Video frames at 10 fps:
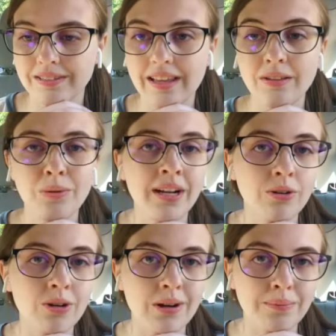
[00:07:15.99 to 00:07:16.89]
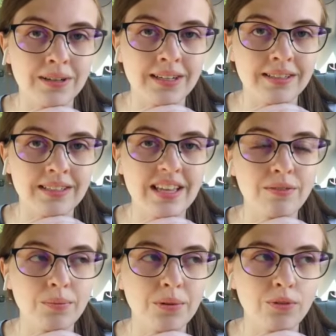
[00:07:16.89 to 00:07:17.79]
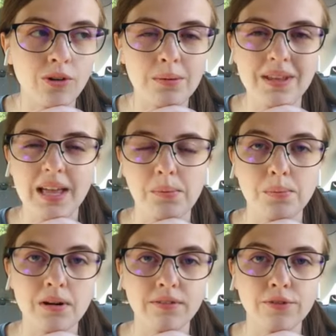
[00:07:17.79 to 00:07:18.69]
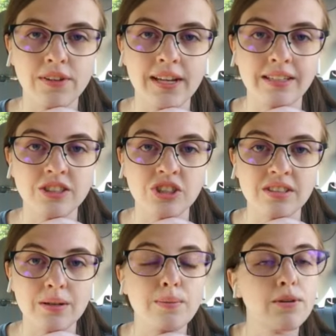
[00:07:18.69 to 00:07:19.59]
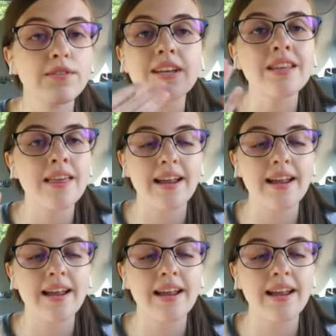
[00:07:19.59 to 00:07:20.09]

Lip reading: That's what I grew up on even before I became a Marvel fan. It's just a movie